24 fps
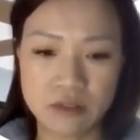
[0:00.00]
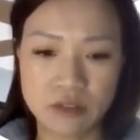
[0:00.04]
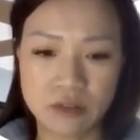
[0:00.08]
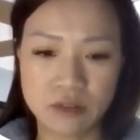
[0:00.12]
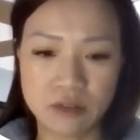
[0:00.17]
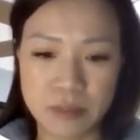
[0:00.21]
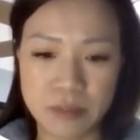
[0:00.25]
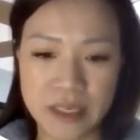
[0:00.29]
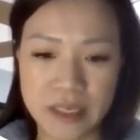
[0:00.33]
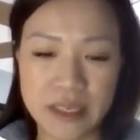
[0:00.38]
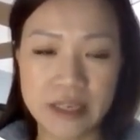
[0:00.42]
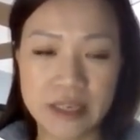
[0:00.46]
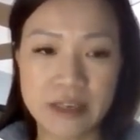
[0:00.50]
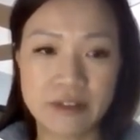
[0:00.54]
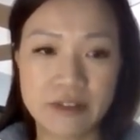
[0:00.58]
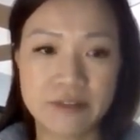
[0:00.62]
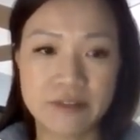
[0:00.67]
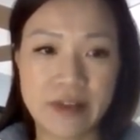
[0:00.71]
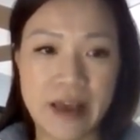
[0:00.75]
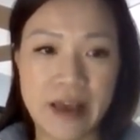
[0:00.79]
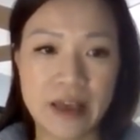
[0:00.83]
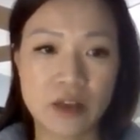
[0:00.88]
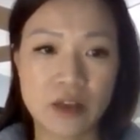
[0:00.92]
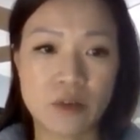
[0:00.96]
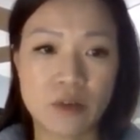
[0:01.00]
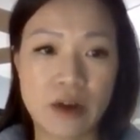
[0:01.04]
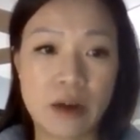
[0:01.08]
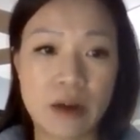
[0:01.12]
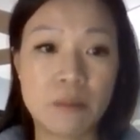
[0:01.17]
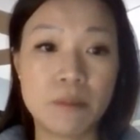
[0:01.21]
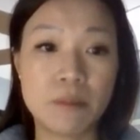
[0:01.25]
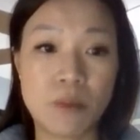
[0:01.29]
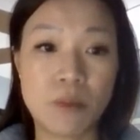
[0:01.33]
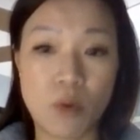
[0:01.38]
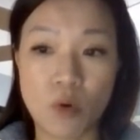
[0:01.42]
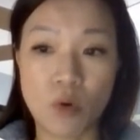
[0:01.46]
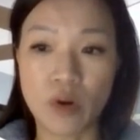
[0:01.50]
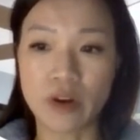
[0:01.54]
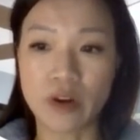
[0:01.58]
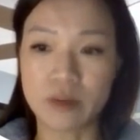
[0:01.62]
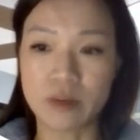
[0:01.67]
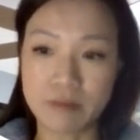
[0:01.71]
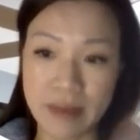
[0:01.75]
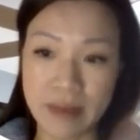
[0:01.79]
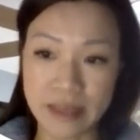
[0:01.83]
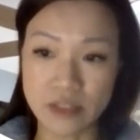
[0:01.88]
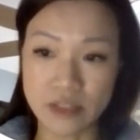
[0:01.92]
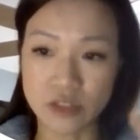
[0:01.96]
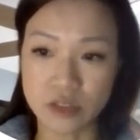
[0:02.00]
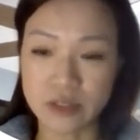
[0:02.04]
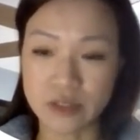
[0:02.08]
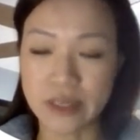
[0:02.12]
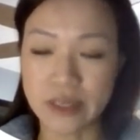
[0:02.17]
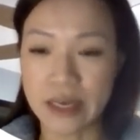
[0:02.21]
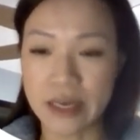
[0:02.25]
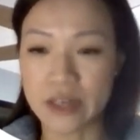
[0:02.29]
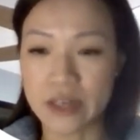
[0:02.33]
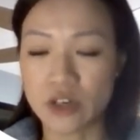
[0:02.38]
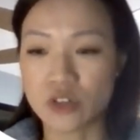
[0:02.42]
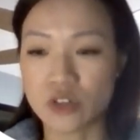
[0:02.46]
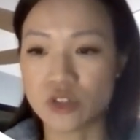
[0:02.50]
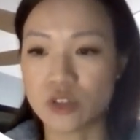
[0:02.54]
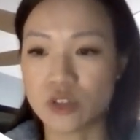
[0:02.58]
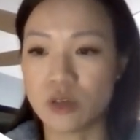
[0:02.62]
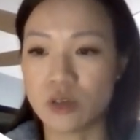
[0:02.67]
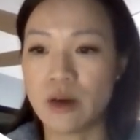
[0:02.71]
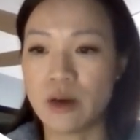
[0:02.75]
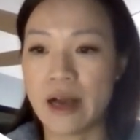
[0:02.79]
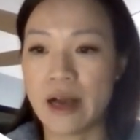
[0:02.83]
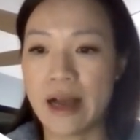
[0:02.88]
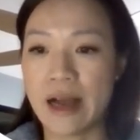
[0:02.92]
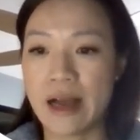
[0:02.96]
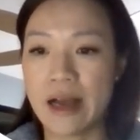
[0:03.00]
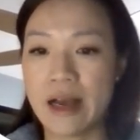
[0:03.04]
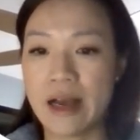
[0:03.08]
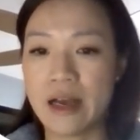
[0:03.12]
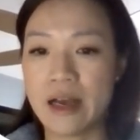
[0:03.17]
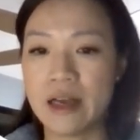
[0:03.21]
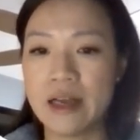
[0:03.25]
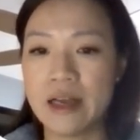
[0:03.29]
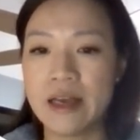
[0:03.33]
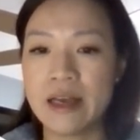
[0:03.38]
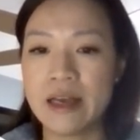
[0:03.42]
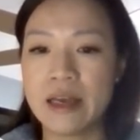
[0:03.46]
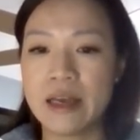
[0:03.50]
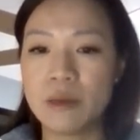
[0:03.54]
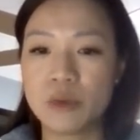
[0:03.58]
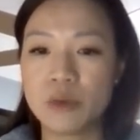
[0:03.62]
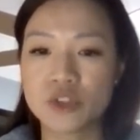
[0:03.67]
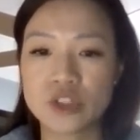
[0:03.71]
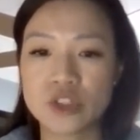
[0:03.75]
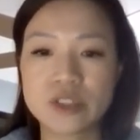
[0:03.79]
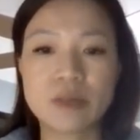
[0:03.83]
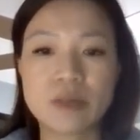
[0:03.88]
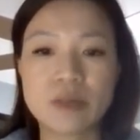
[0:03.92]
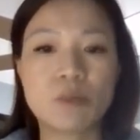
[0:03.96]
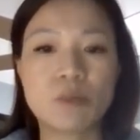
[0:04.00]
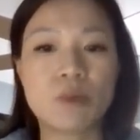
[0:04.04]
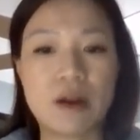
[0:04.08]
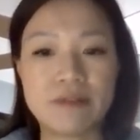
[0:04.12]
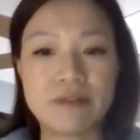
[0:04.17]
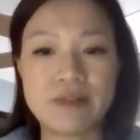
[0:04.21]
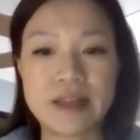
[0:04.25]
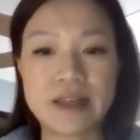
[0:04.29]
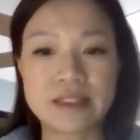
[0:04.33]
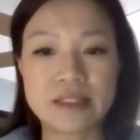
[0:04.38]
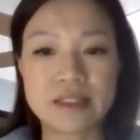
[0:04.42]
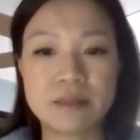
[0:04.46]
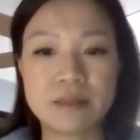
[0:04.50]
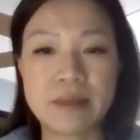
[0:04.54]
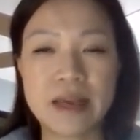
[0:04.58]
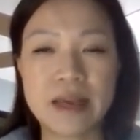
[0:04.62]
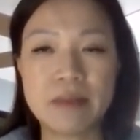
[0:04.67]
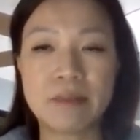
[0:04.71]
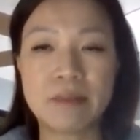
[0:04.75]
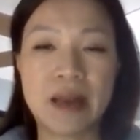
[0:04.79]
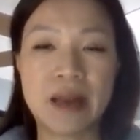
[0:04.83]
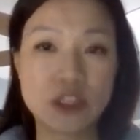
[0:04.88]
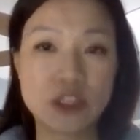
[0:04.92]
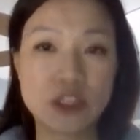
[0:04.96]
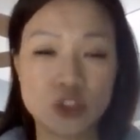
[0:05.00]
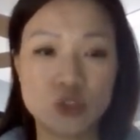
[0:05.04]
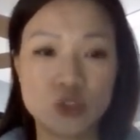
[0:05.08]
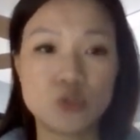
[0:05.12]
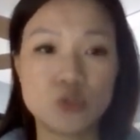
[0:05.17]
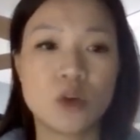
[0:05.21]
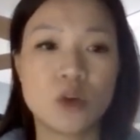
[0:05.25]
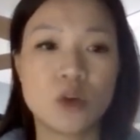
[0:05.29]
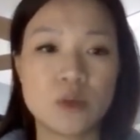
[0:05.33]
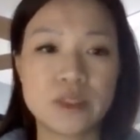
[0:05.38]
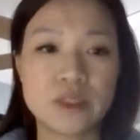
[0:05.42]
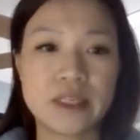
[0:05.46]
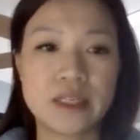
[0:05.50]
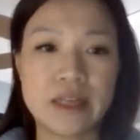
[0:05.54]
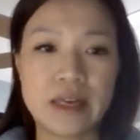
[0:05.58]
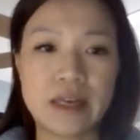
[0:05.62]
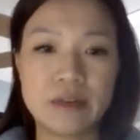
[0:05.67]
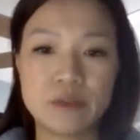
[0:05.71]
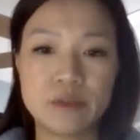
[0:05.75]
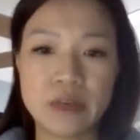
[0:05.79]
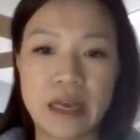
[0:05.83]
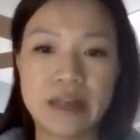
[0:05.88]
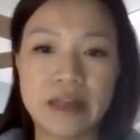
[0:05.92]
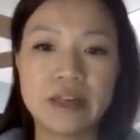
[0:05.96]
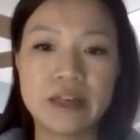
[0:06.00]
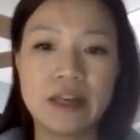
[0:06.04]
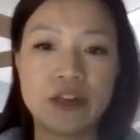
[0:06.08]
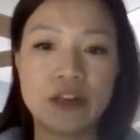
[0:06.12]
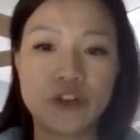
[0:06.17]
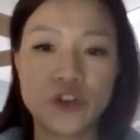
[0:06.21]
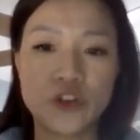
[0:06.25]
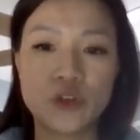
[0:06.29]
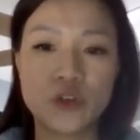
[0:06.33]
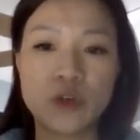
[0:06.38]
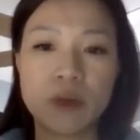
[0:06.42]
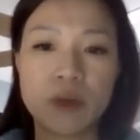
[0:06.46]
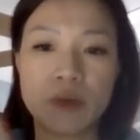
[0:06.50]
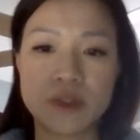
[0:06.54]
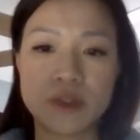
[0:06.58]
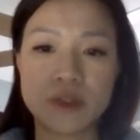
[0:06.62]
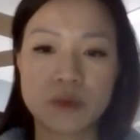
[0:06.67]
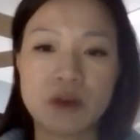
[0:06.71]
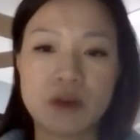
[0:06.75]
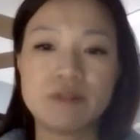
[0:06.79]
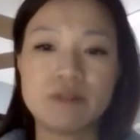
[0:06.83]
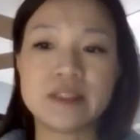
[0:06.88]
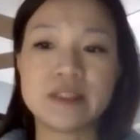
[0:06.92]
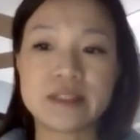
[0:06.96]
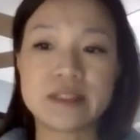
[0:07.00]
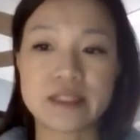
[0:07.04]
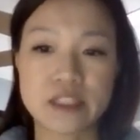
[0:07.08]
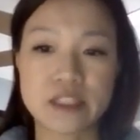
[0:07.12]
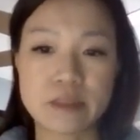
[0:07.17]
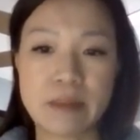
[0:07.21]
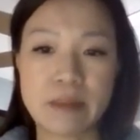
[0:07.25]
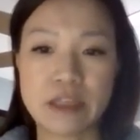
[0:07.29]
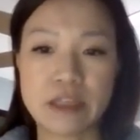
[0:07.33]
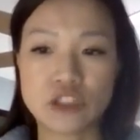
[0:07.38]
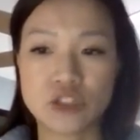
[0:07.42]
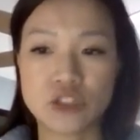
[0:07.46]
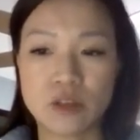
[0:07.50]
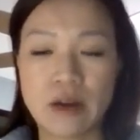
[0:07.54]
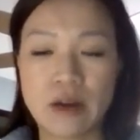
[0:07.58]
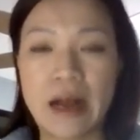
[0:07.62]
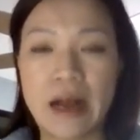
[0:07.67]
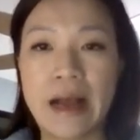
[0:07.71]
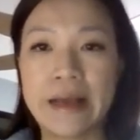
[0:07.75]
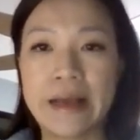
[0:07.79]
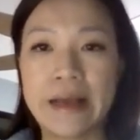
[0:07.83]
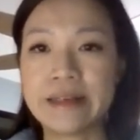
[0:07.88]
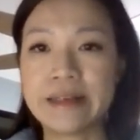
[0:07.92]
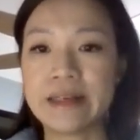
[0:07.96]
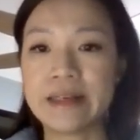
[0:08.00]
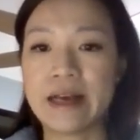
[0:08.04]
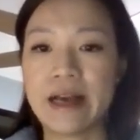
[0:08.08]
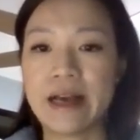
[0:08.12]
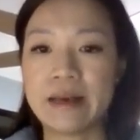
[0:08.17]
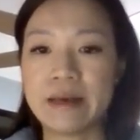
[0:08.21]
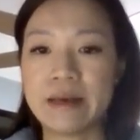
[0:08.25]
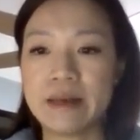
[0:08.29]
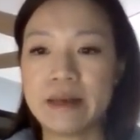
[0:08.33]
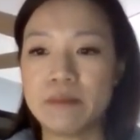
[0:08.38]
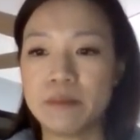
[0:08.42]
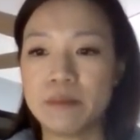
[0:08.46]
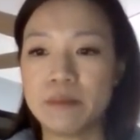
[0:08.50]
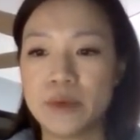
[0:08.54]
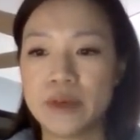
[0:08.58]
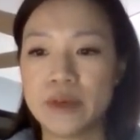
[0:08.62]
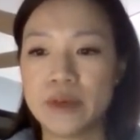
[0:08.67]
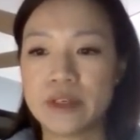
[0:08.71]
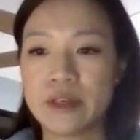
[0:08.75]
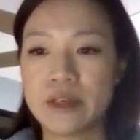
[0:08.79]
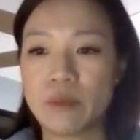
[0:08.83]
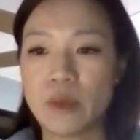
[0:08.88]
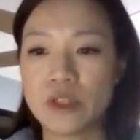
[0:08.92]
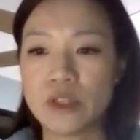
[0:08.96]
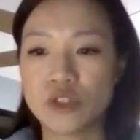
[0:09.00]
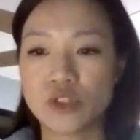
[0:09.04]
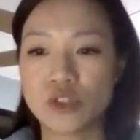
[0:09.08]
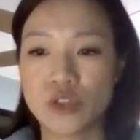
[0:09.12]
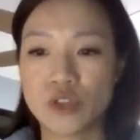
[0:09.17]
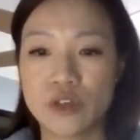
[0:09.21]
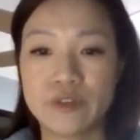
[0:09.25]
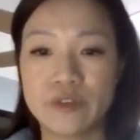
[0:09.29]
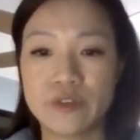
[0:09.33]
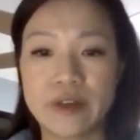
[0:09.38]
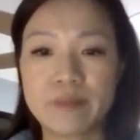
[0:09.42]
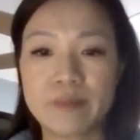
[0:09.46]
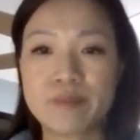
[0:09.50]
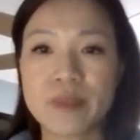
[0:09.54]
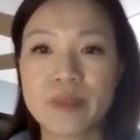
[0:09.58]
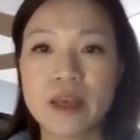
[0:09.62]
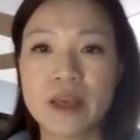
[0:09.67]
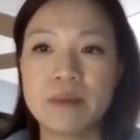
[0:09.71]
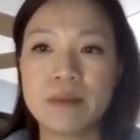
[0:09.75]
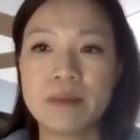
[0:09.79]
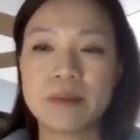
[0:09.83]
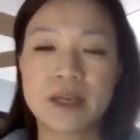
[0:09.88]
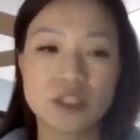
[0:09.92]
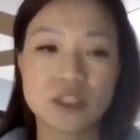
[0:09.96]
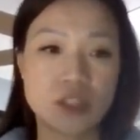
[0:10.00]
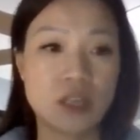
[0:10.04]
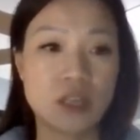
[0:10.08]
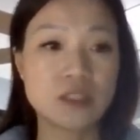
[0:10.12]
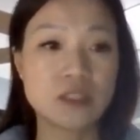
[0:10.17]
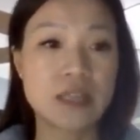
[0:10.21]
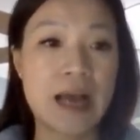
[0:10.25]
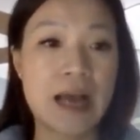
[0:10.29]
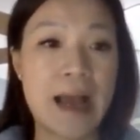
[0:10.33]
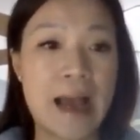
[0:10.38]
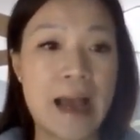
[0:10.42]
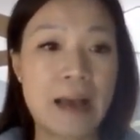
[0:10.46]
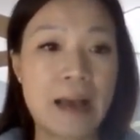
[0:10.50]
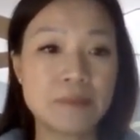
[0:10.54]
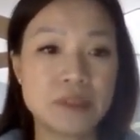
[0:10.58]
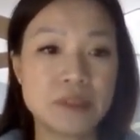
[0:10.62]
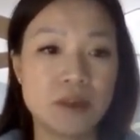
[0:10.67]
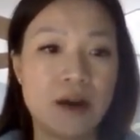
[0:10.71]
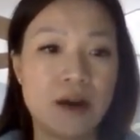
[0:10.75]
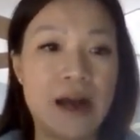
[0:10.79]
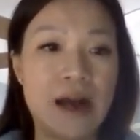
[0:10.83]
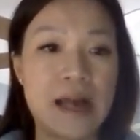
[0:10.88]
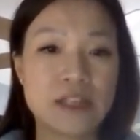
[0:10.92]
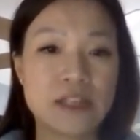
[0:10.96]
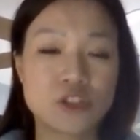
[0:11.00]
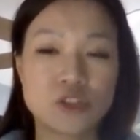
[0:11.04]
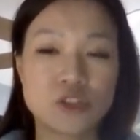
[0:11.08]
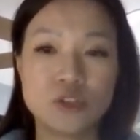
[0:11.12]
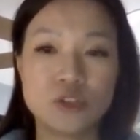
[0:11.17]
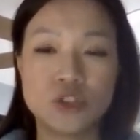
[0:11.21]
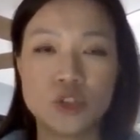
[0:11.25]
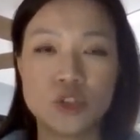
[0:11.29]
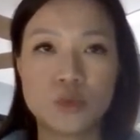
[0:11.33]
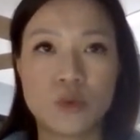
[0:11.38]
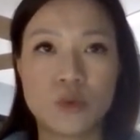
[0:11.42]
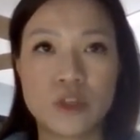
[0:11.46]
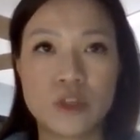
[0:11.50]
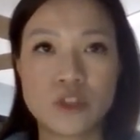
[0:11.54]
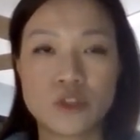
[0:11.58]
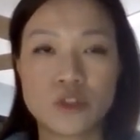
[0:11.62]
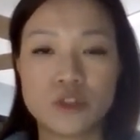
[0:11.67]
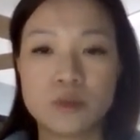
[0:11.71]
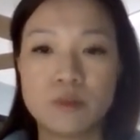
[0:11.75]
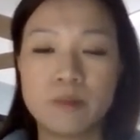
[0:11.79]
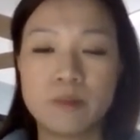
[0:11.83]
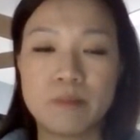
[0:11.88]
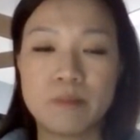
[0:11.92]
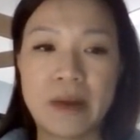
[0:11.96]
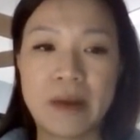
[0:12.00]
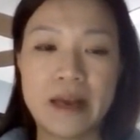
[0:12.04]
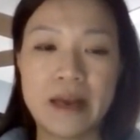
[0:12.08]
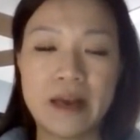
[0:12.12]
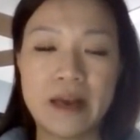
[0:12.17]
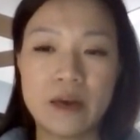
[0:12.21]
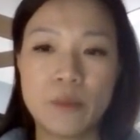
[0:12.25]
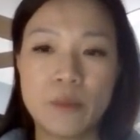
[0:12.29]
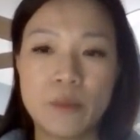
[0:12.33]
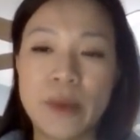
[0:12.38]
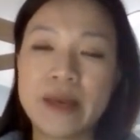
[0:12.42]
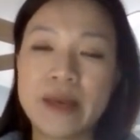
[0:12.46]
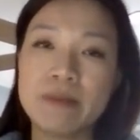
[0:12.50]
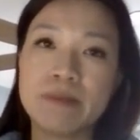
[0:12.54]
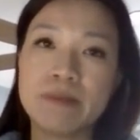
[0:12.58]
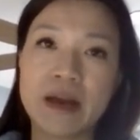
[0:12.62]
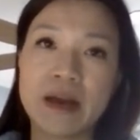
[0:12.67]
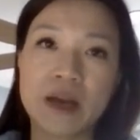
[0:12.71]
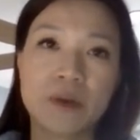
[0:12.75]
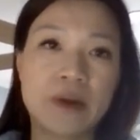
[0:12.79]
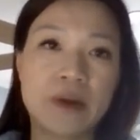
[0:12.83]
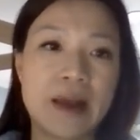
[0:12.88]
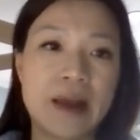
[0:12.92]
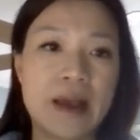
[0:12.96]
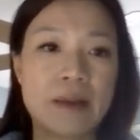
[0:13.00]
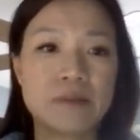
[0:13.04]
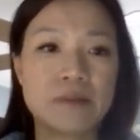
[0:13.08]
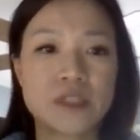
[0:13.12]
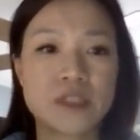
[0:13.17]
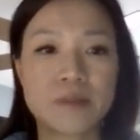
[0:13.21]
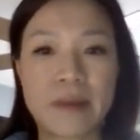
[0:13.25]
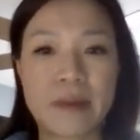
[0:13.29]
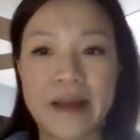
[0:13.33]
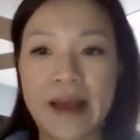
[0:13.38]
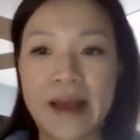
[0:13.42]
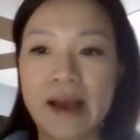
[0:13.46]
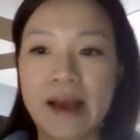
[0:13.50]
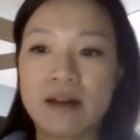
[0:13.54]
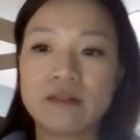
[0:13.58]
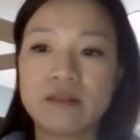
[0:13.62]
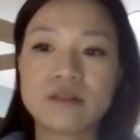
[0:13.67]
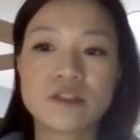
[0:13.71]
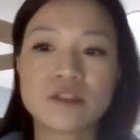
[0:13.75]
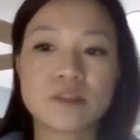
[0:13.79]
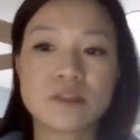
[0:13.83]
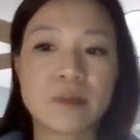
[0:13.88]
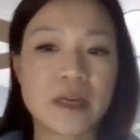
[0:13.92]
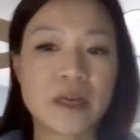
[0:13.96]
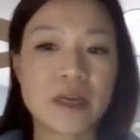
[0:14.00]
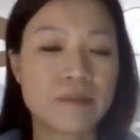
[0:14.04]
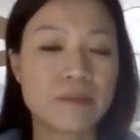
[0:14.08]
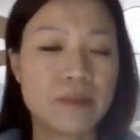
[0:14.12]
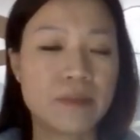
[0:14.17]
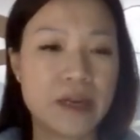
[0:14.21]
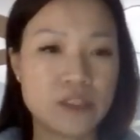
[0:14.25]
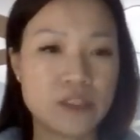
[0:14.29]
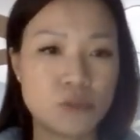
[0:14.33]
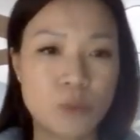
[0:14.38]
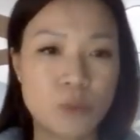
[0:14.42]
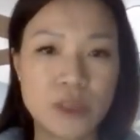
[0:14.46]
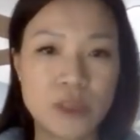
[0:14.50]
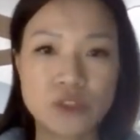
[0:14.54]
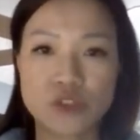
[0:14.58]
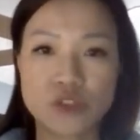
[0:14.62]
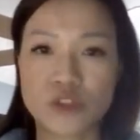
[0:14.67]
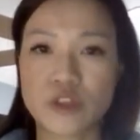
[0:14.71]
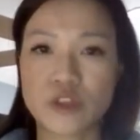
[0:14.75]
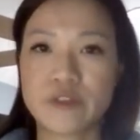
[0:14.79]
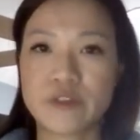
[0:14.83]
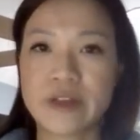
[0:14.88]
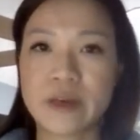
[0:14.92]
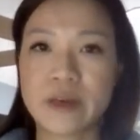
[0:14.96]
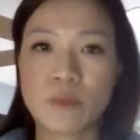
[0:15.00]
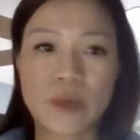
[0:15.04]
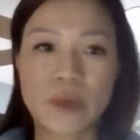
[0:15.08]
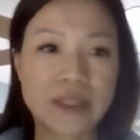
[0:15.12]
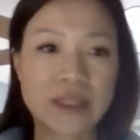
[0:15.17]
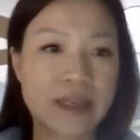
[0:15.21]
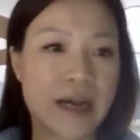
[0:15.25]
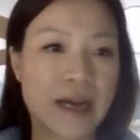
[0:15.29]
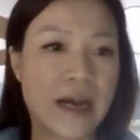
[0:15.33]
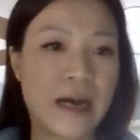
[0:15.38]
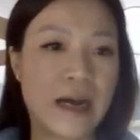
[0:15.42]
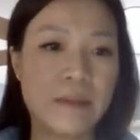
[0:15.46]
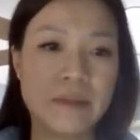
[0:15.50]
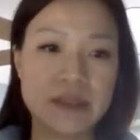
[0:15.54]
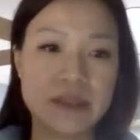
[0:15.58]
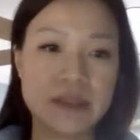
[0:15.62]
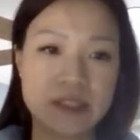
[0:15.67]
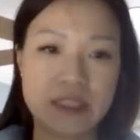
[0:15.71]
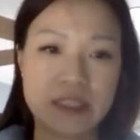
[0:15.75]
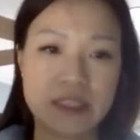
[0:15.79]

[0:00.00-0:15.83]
beef and ground pork mixed together. So it was just a rough estimate, but I Googled it. I knew it was roughly this much, so I input 1 serving, because on the apps, it will ask you, do you want to do by weigh in by grams, by ounce, by 1 serving, 1 cup, and